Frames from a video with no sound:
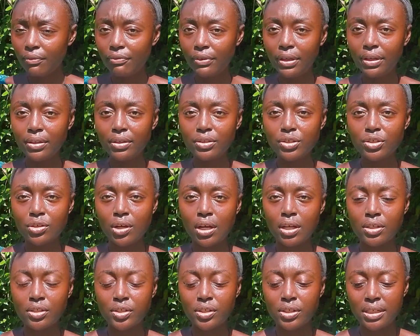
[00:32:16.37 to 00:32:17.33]
Vedic
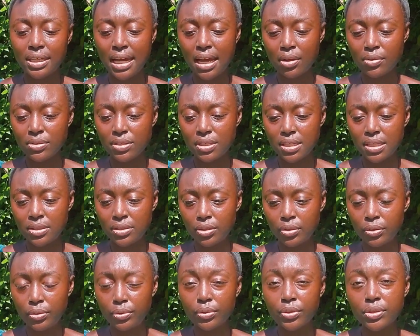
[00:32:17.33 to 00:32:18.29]
astrology counts in
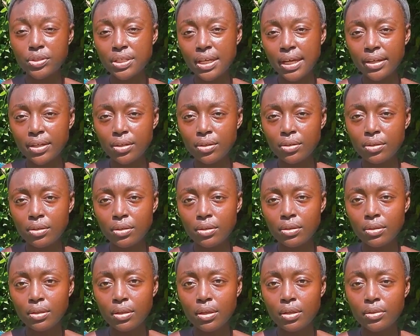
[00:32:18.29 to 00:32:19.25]
the lunar cycle,
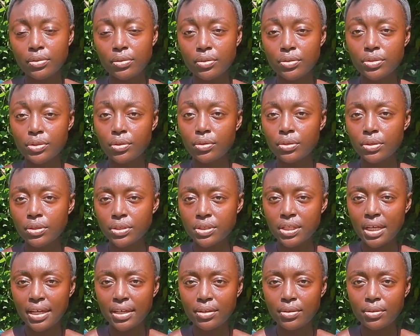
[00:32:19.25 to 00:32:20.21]
the solar
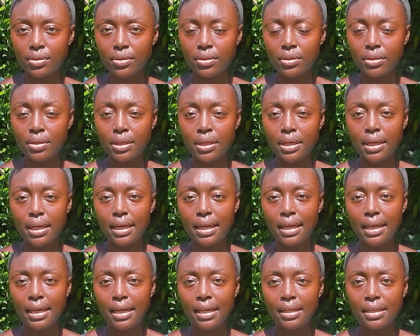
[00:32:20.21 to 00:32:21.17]
cycle,
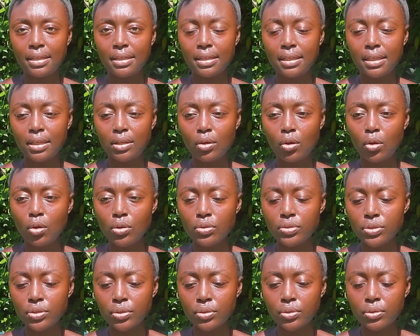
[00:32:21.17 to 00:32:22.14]
and it
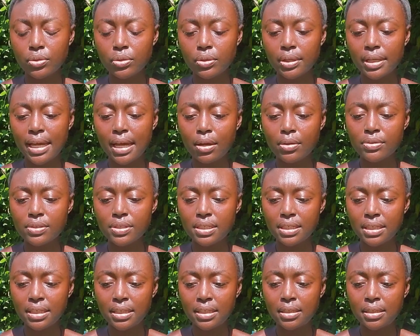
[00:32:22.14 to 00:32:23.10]
also counts
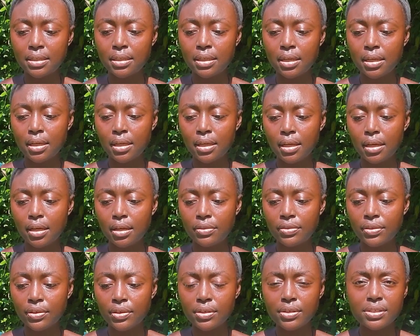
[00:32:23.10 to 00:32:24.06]
in a
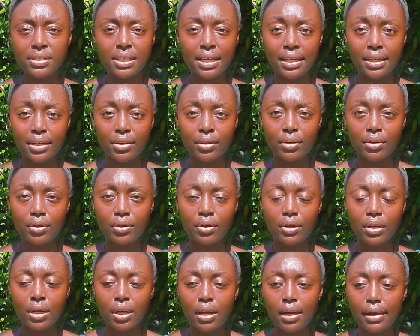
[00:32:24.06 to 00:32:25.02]
third cycle
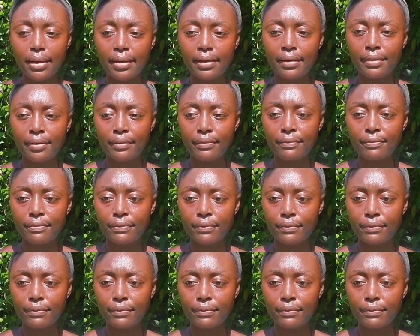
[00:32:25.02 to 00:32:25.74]
of